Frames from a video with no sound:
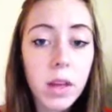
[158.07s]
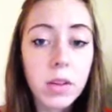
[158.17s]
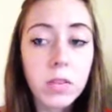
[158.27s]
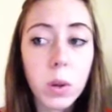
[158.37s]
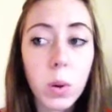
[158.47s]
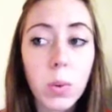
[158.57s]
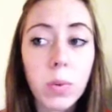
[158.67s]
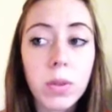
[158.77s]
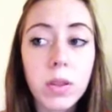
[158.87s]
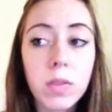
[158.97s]
So
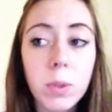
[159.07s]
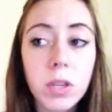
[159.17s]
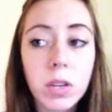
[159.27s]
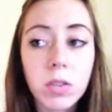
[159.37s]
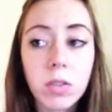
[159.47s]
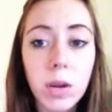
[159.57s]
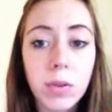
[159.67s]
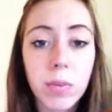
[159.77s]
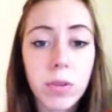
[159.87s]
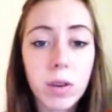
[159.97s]
this particular student I was
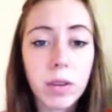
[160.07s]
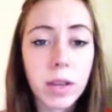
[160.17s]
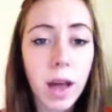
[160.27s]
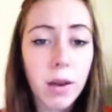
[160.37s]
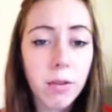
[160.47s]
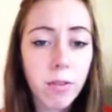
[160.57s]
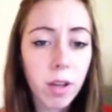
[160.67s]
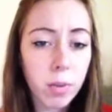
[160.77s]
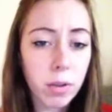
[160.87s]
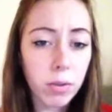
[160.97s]
observing kind of
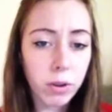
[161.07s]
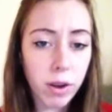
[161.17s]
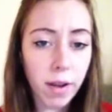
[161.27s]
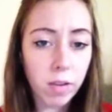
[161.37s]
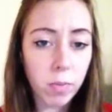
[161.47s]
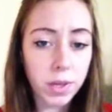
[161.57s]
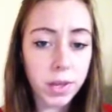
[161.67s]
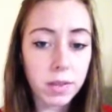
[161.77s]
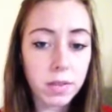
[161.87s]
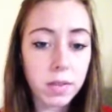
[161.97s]
fell below the cracks
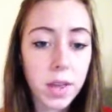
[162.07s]
because